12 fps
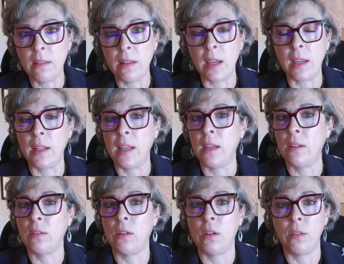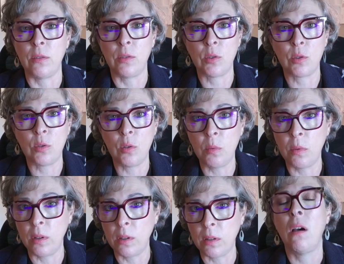They can handle all the
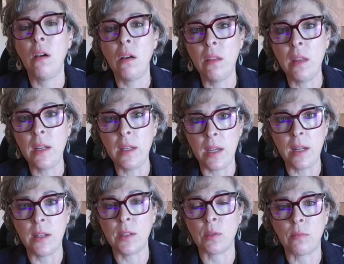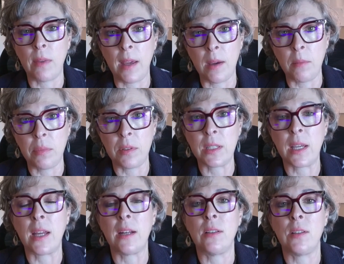schoolwork. All they need is a ramp to
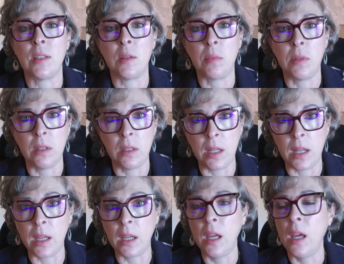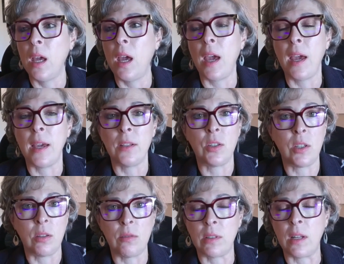get into the building and to
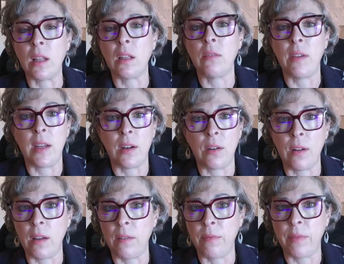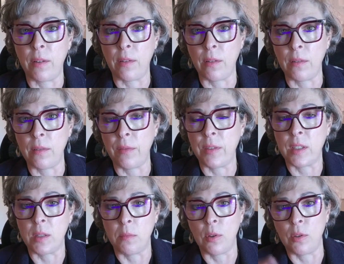use an elevator if it's a
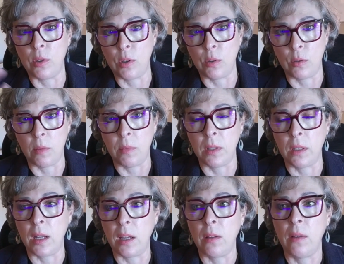multi-story building.